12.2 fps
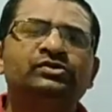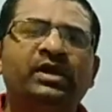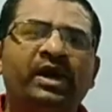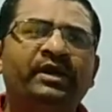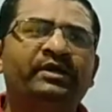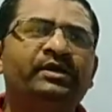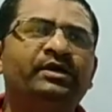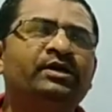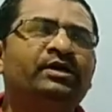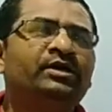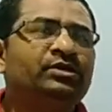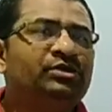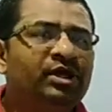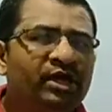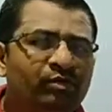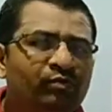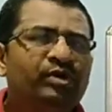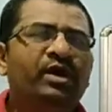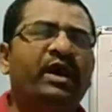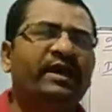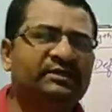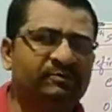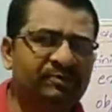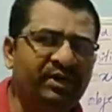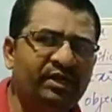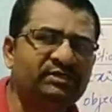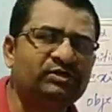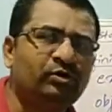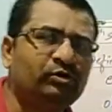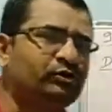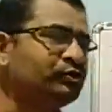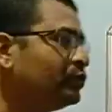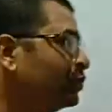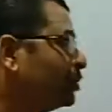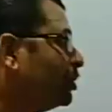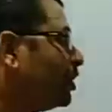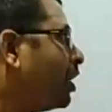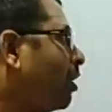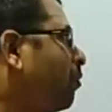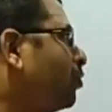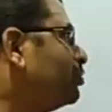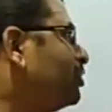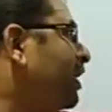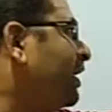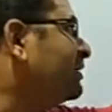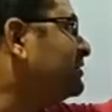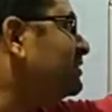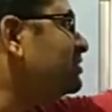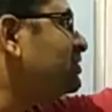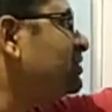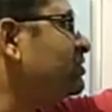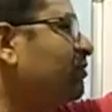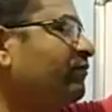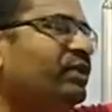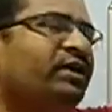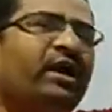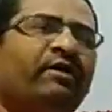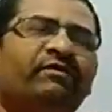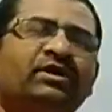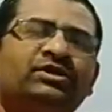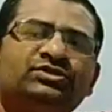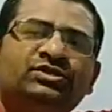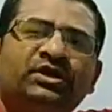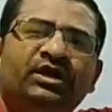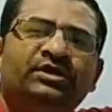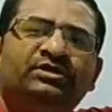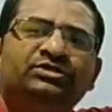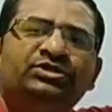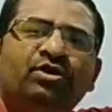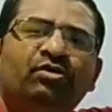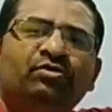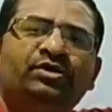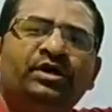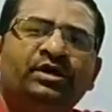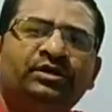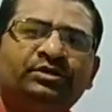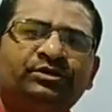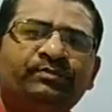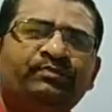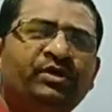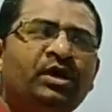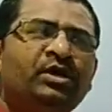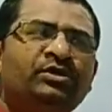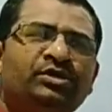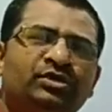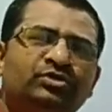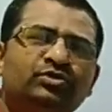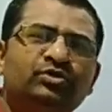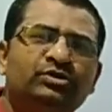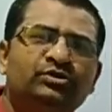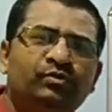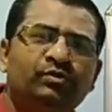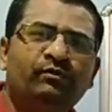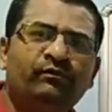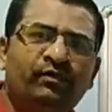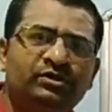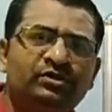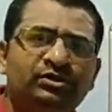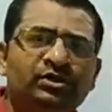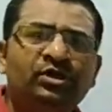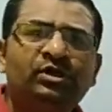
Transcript: and there we experience also about the existence of the gravitational energy on the earth. Think students, the first